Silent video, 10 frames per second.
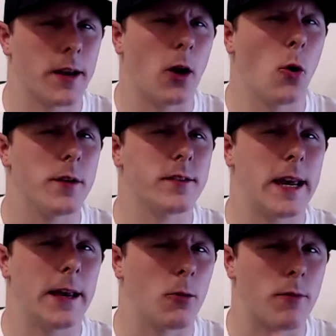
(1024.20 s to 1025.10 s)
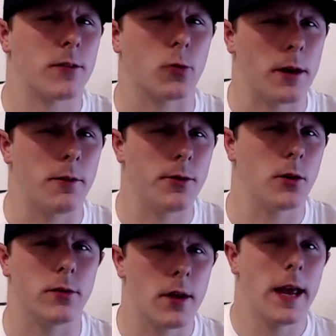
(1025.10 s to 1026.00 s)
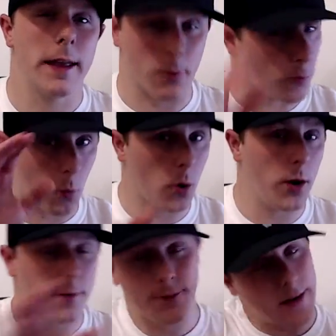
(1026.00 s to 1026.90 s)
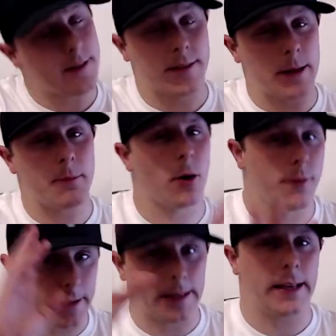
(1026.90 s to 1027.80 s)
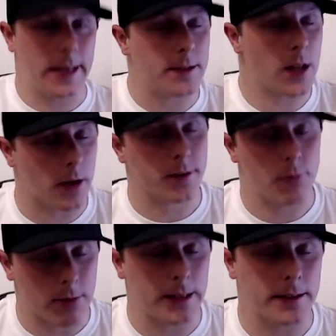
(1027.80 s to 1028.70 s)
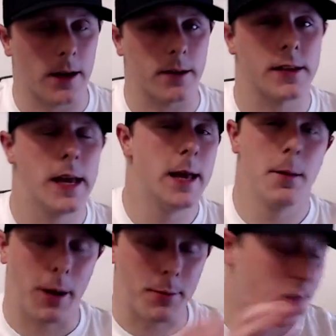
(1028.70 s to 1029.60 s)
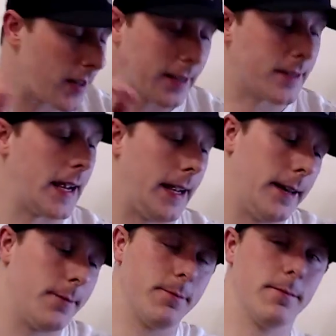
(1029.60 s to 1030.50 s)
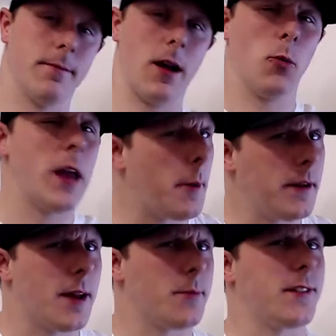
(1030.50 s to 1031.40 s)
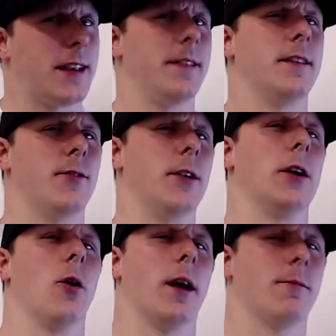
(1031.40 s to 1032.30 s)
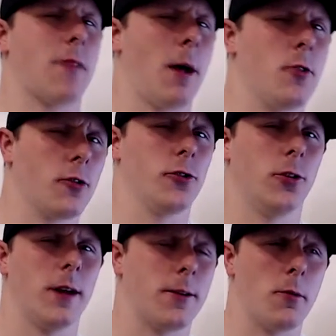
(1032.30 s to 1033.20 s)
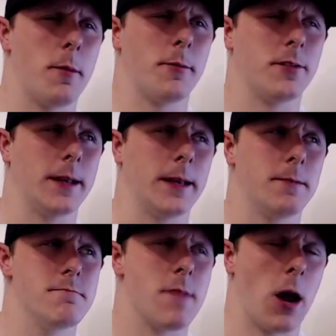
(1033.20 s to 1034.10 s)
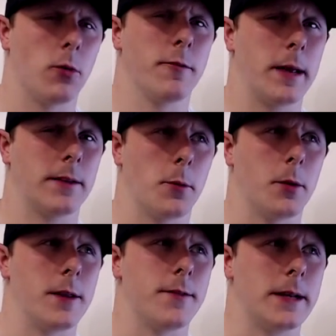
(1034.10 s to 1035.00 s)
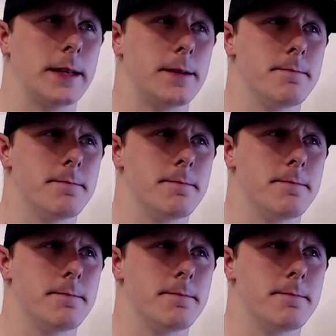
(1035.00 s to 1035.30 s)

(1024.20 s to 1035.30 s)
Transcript: I always say on WrestleCrate reviews. The, the word fits it perfectly. It does. It really does. But I'm sick of saying it. I wonder how many times I said it in this video. I, I'm not sure. I don't remember saying it. I would have picked up on it if I did.